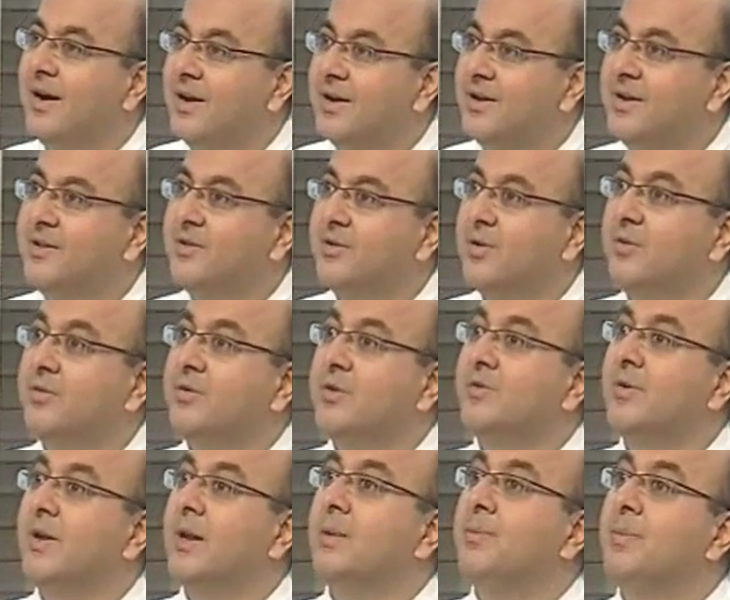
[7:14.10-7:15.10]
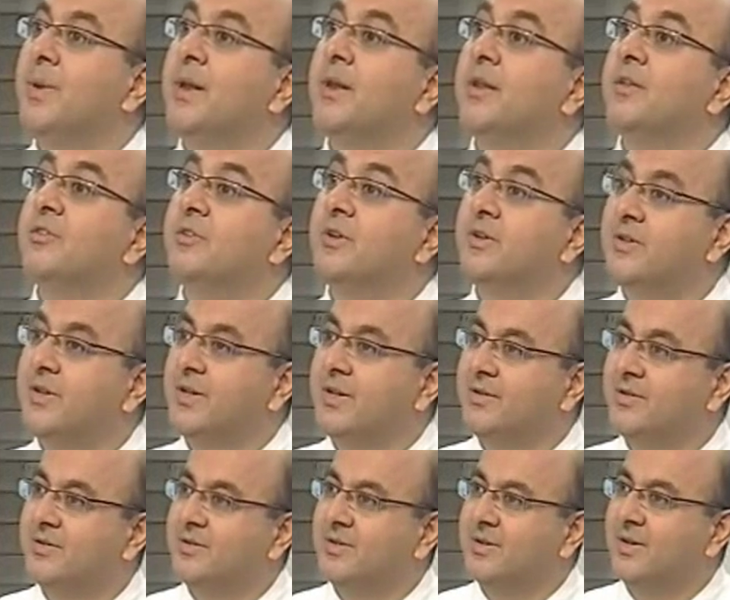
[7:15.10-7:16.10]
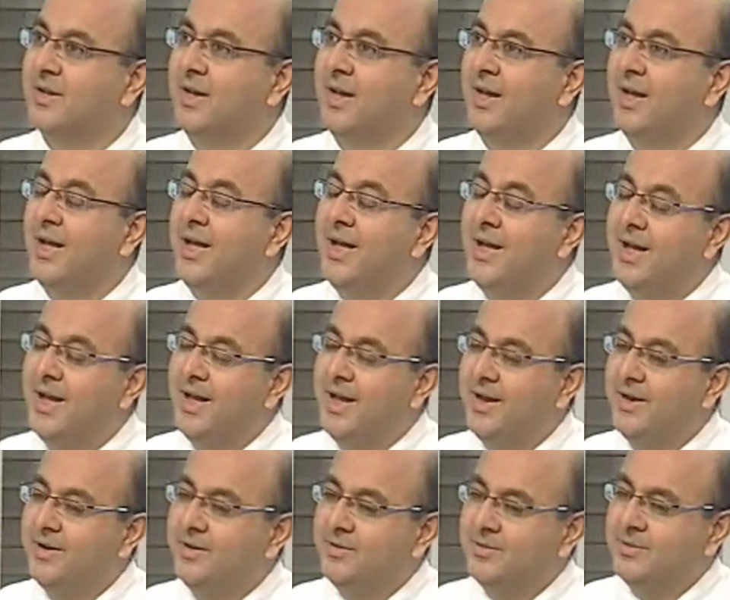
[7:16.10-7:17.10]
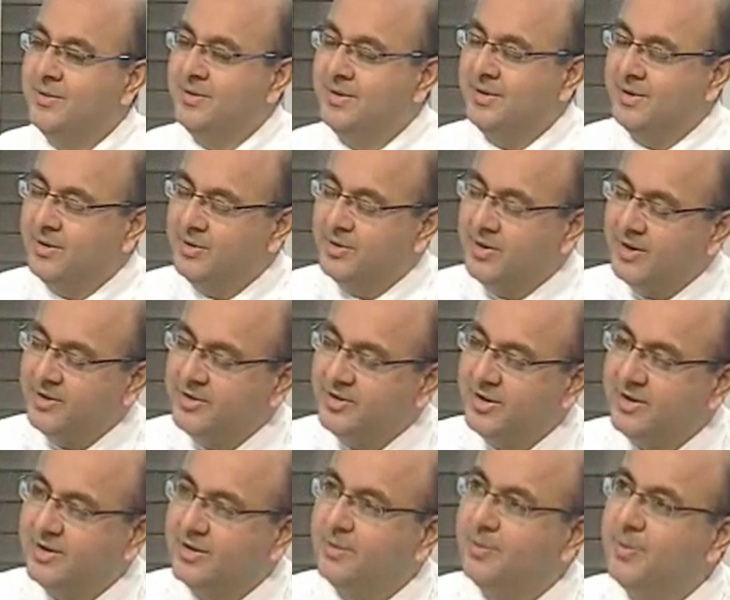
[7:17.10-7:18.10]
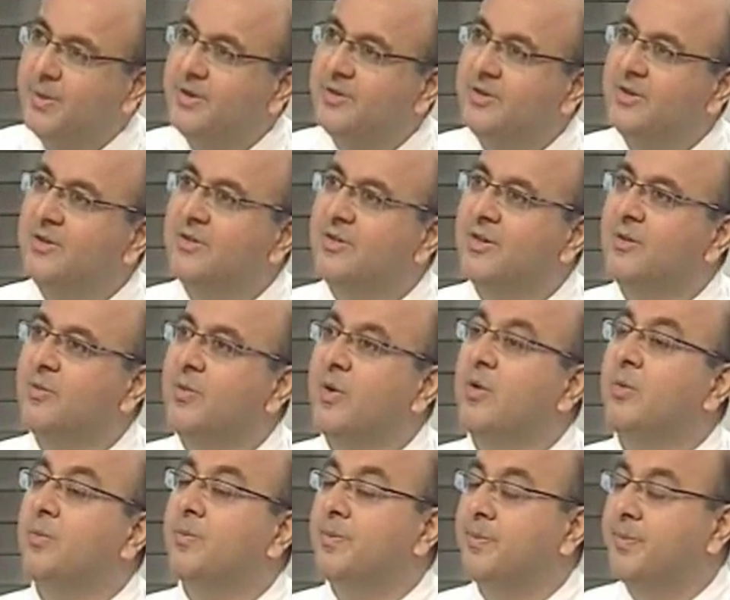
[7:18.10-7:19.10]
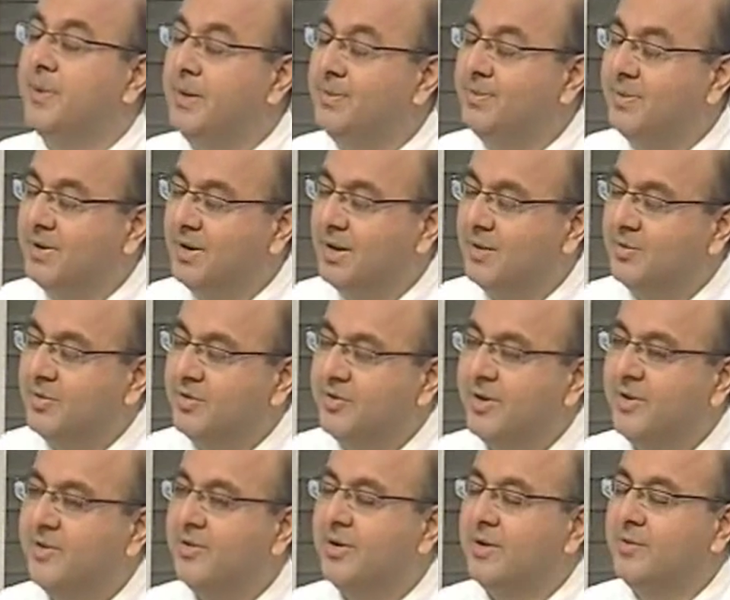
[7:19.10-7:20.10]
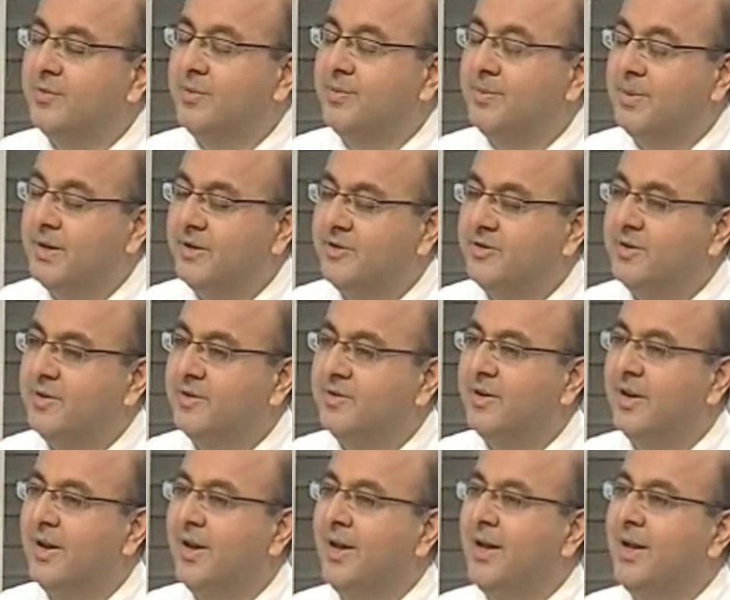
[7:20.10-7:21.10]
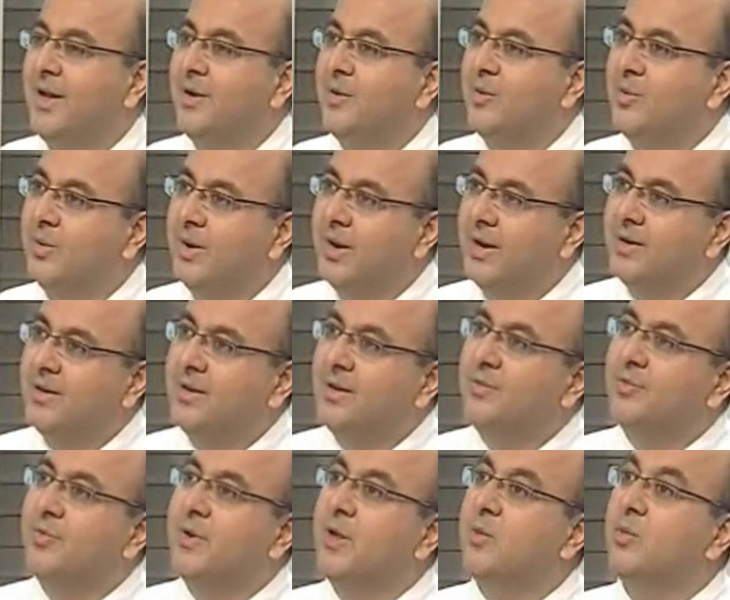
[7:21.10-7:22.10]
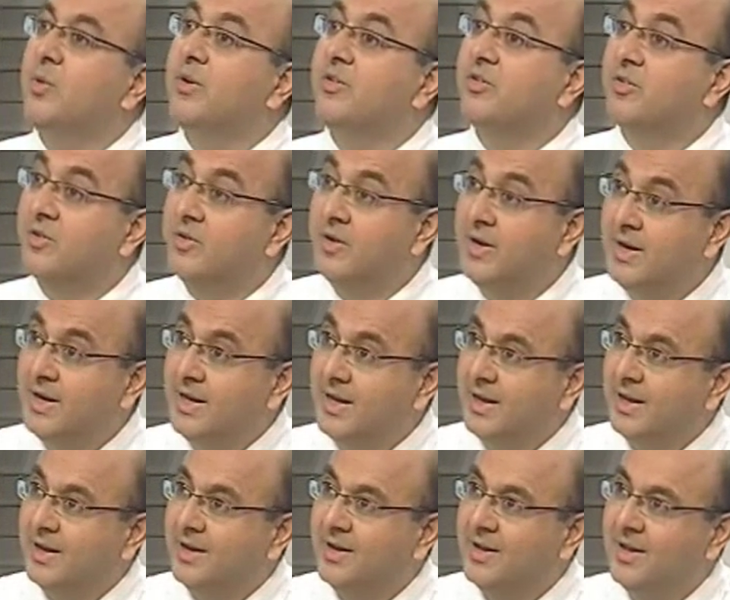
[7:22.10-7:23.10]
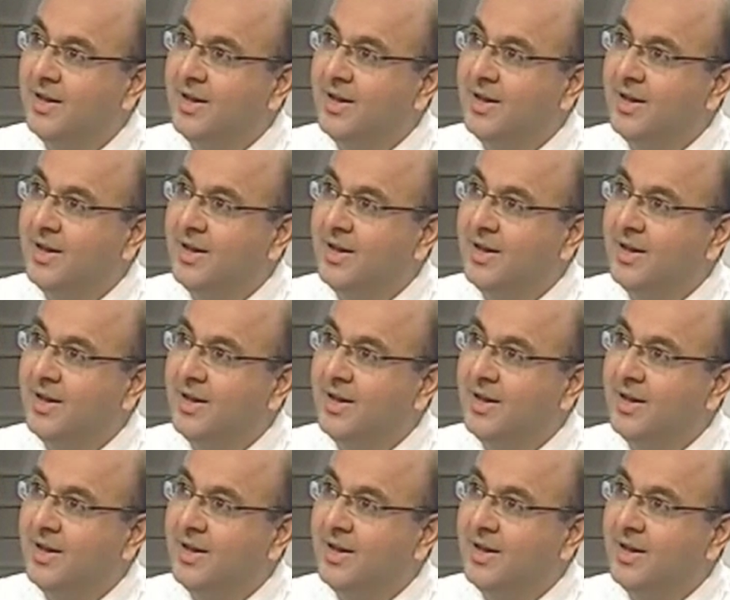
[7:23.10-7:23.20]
high risk of developing this disease. And such are the patients or people, I would say, not even patients, who get their frequent screening.